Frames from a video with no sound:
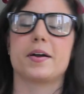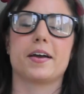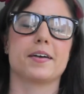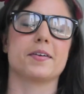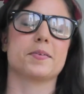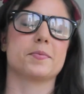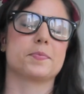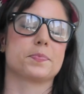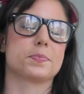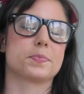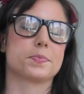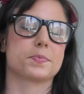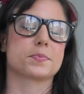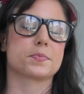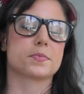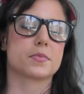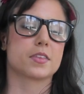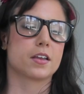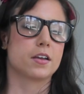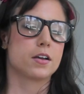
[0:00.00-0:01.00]
Ready?
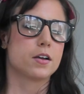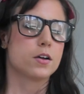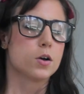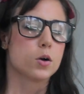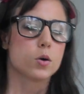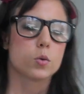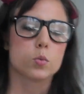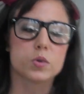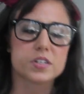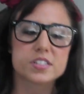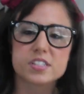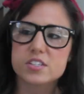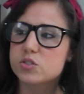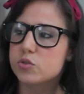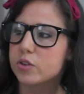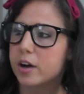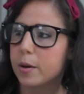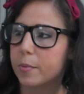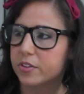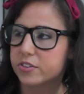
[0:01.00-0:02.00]

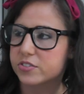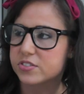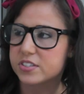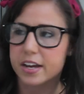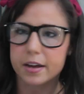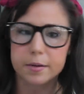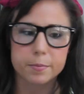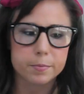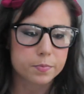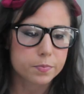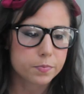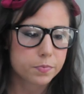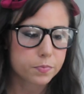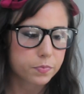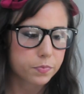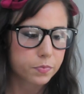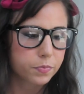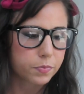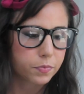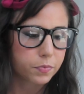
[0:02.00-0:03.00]
What's his grandmother's name?
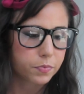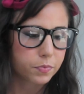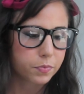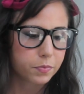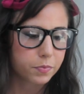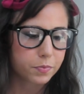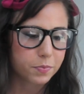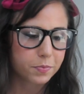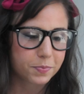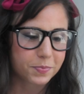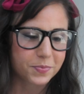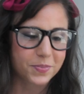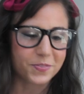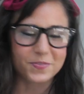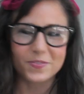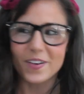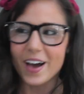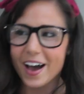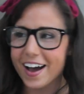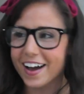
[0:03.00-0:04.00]
fuck,
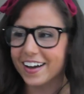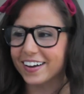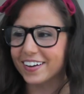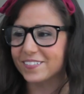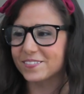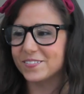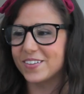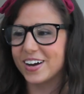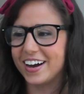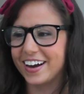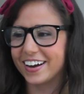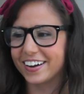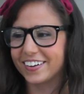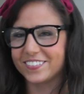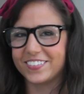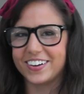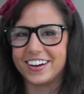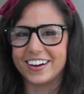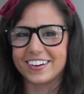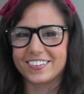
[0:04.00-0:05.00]
fuck,
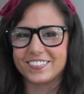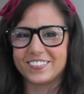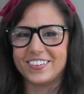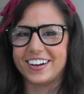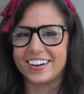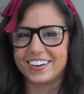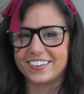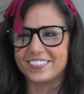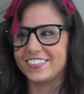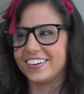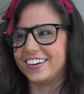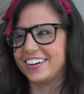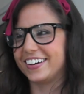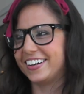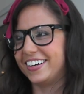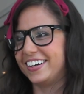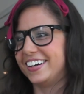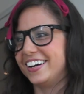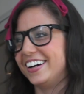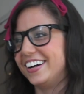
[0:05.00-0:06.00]
fuck, fuck, that,
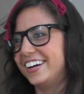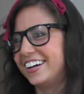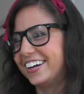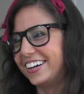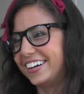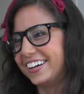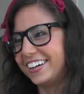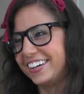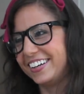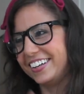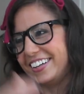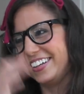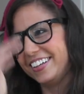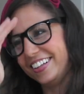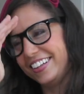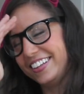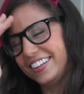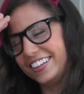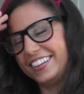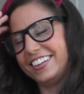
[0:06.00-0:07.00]
that was right. I, was, I
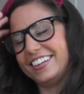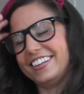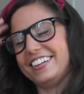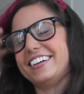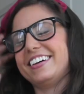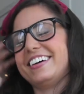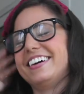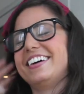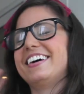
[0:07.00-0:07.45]
fucked that laugh.